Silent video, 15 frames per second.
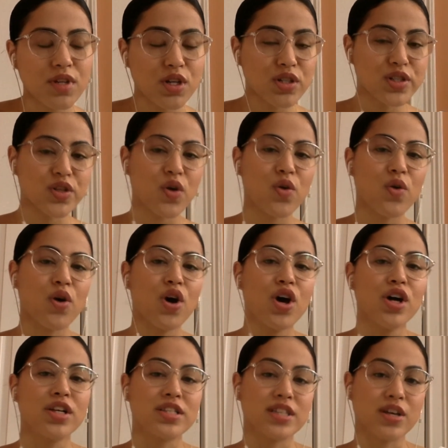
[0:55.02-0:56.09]
So,
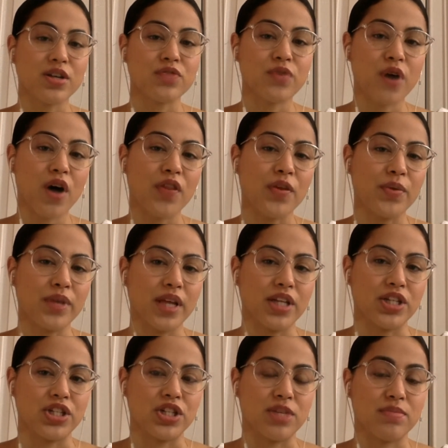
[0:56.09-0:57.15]
skills for healthy
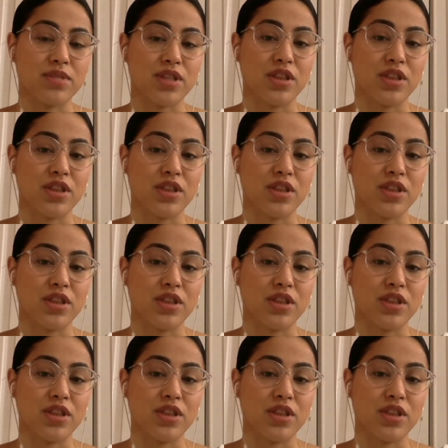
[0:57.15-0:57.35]
relationships.